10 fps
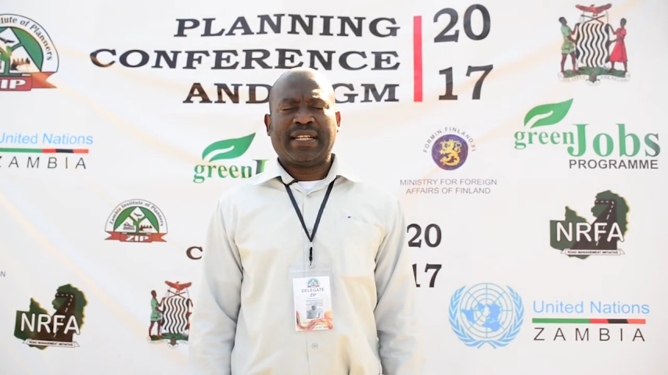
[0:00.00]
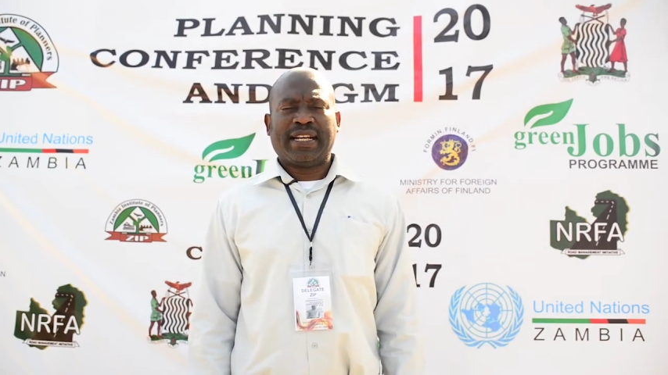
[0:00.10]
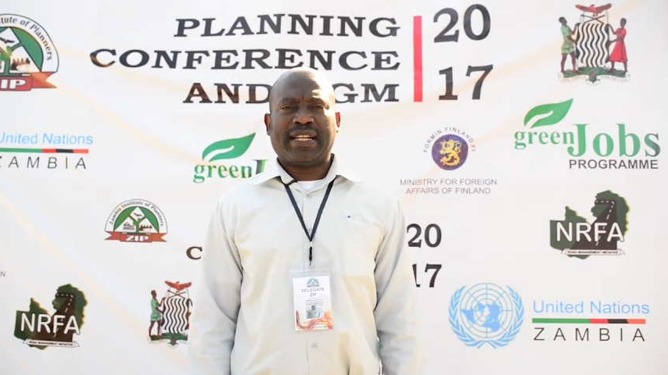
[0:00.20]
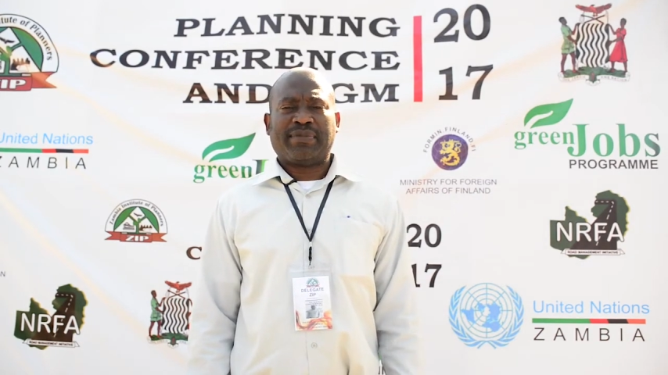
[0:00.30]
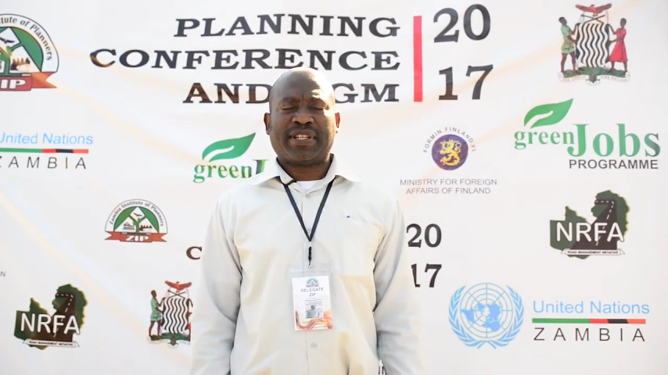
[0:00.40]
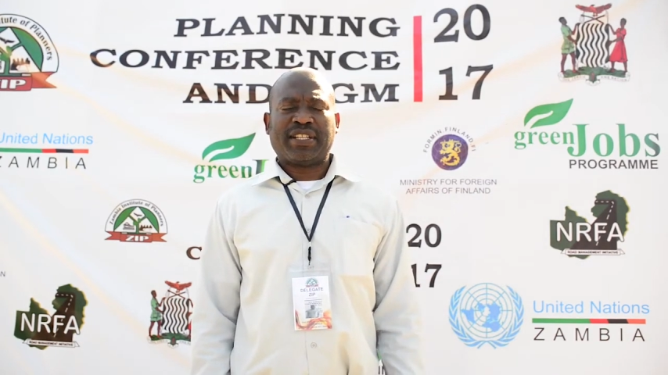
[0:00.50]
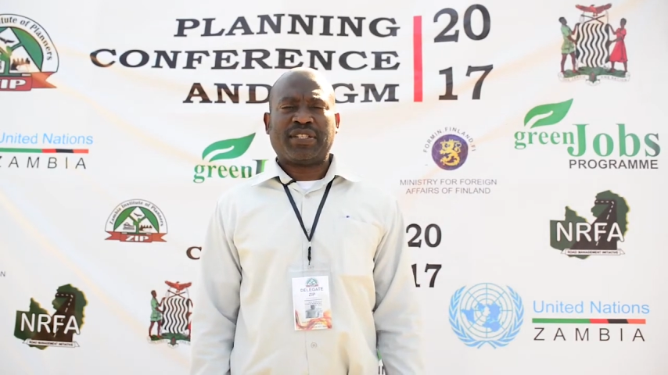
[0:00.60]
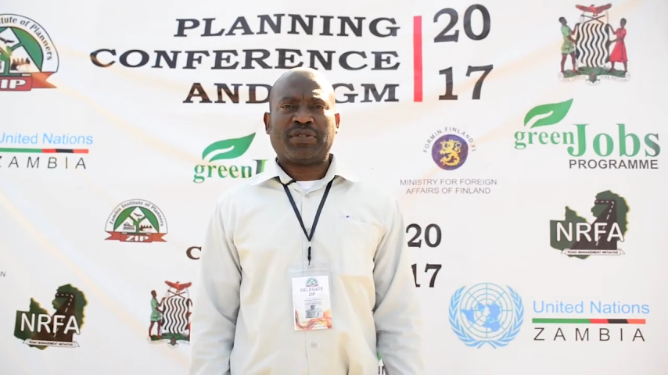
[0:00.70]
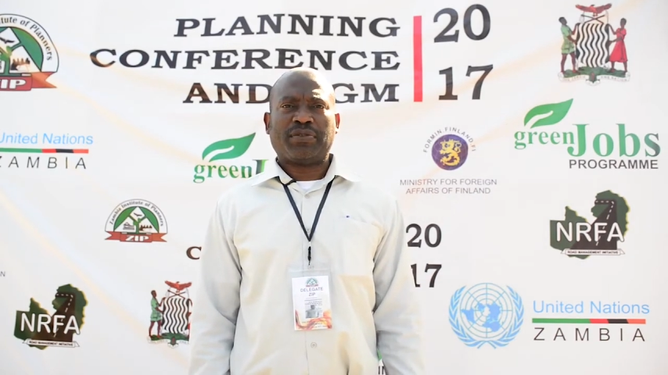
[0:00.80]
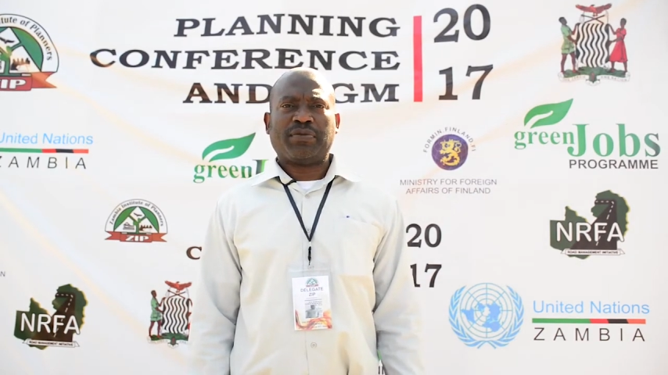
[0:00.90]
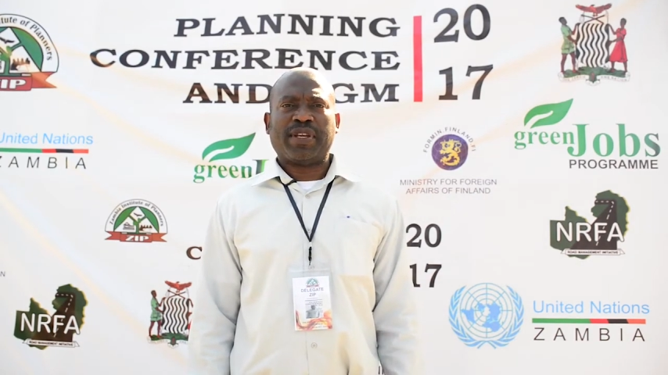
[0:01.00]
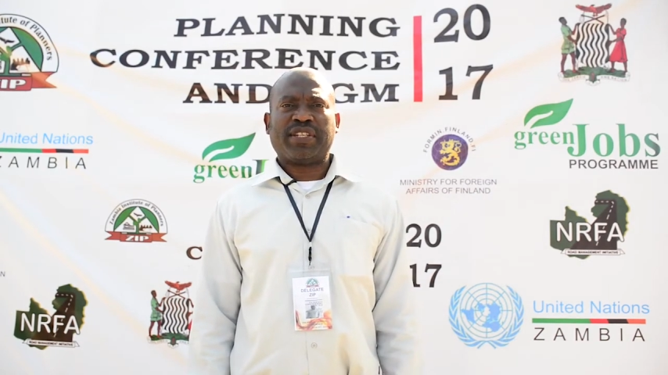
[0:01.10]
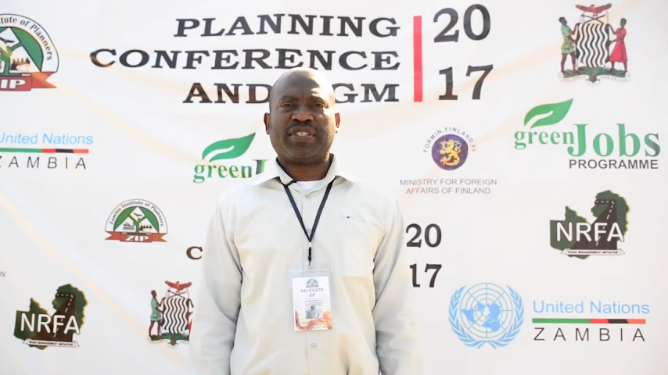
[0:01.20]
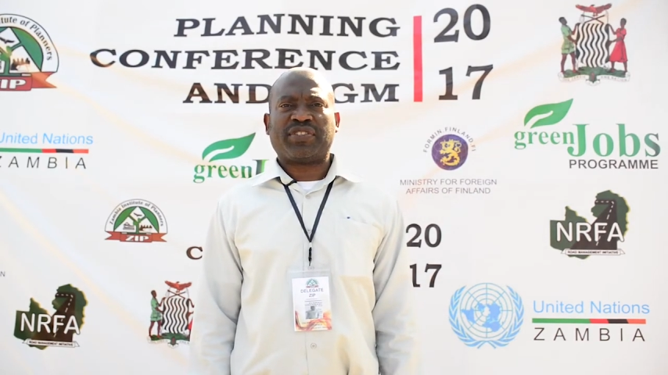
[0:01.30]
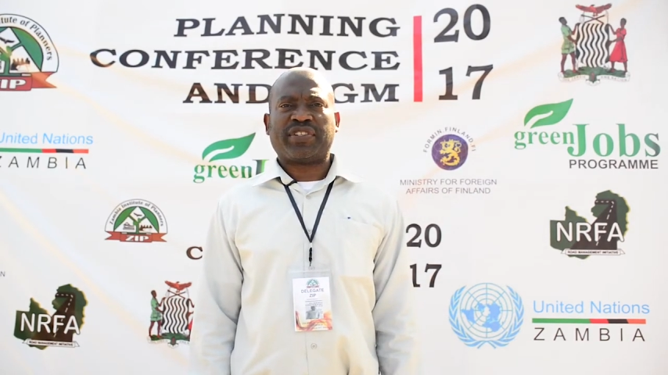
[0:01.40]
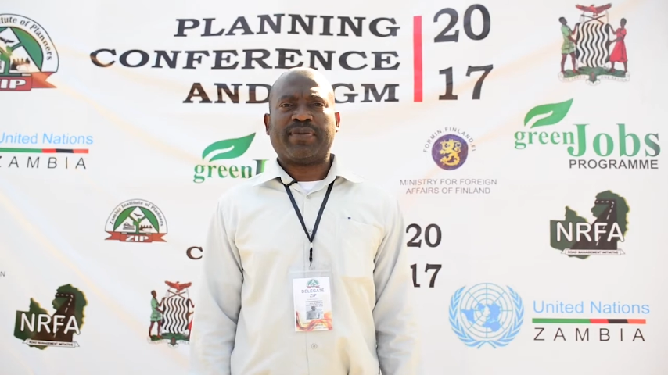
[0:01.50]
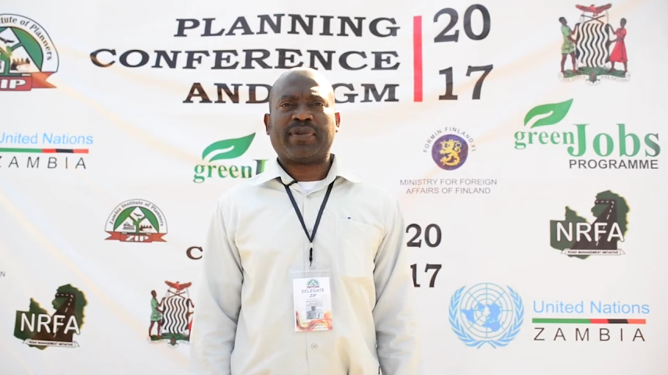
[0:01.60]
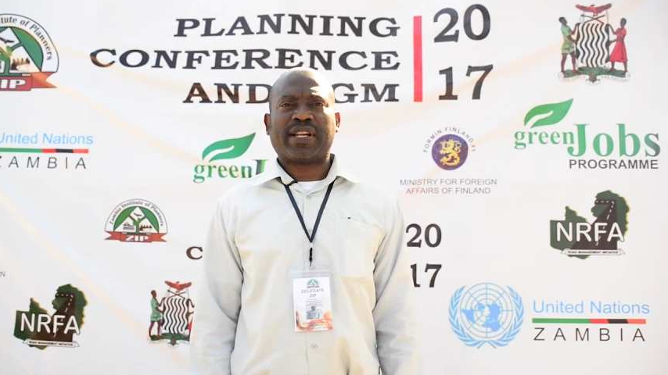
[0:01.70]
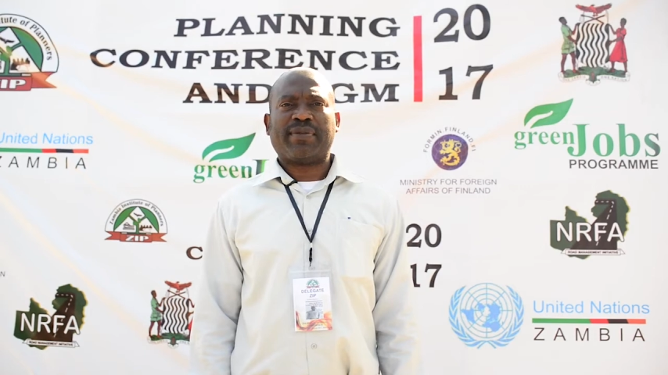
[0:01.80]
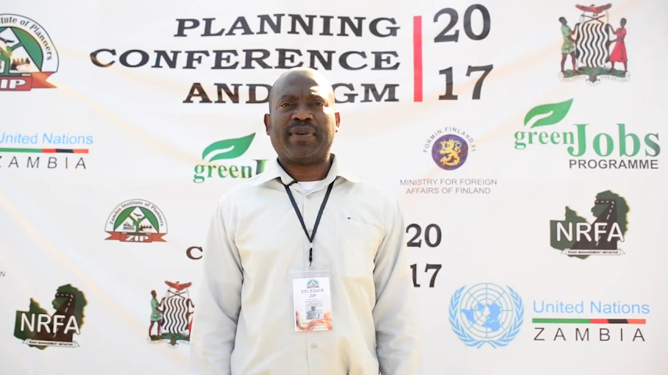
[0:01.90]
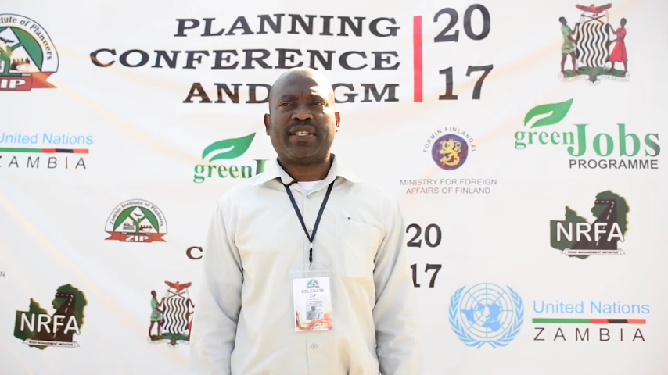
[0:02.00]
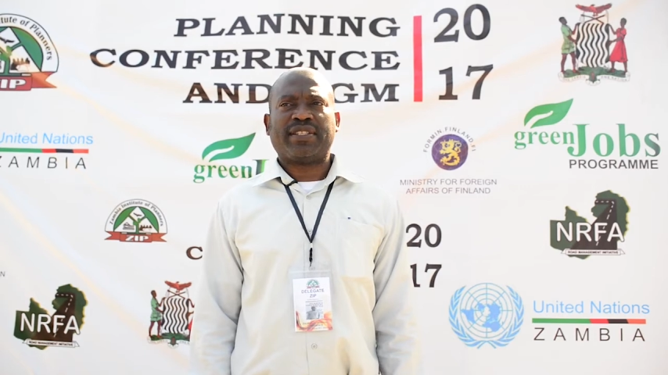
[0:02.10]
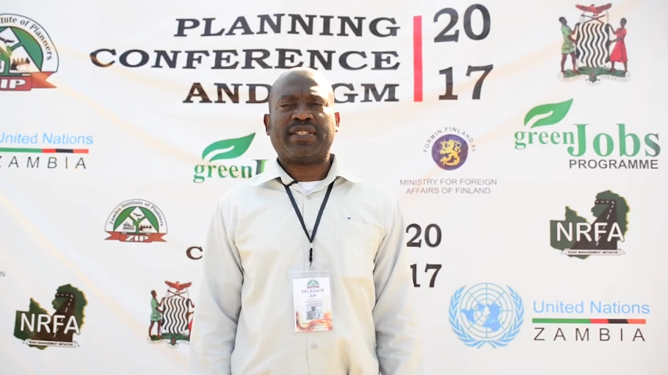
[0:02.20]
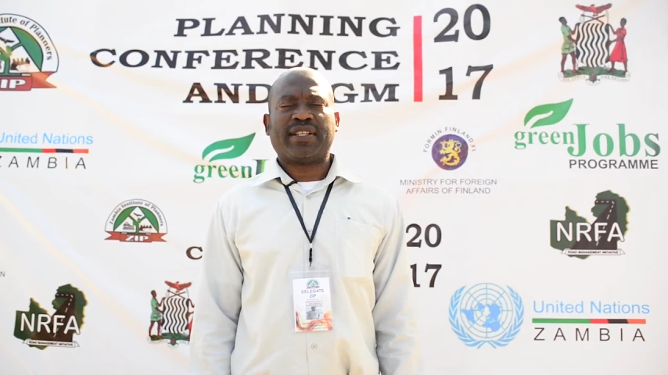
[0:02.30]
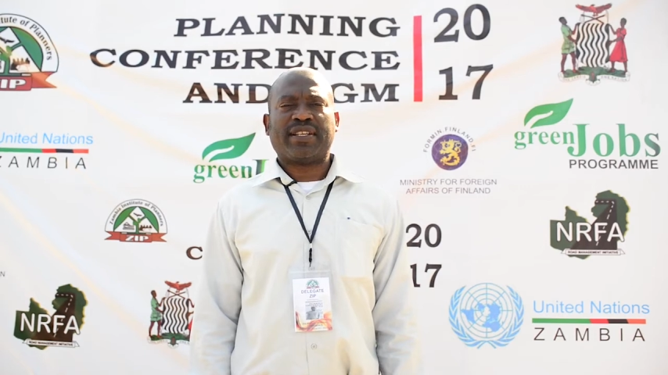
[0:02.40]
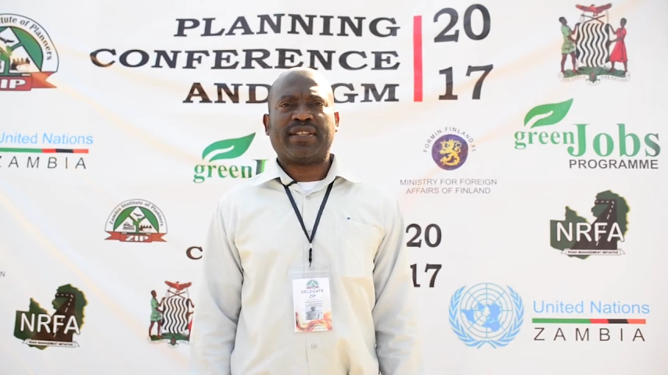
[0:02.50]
and I'm trying to mainstream climate